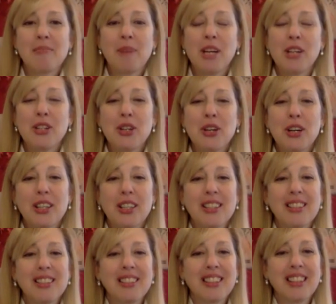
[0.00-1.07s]
Montauk,
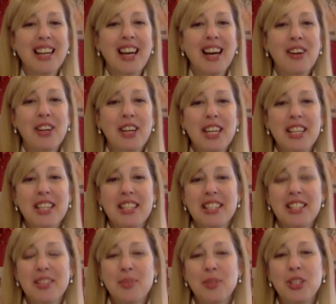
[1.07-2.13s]
Howdy,
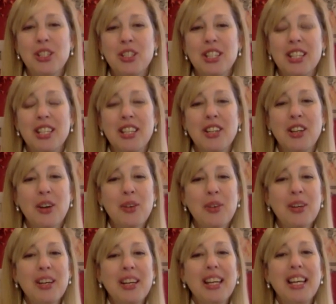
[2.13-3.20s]
which is the
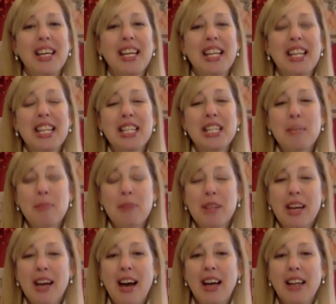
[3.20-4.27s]
tip of
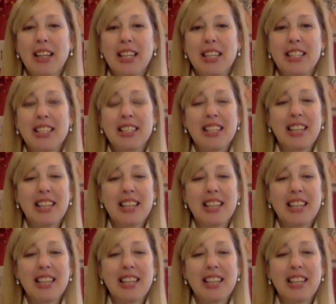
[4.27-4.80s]
the island.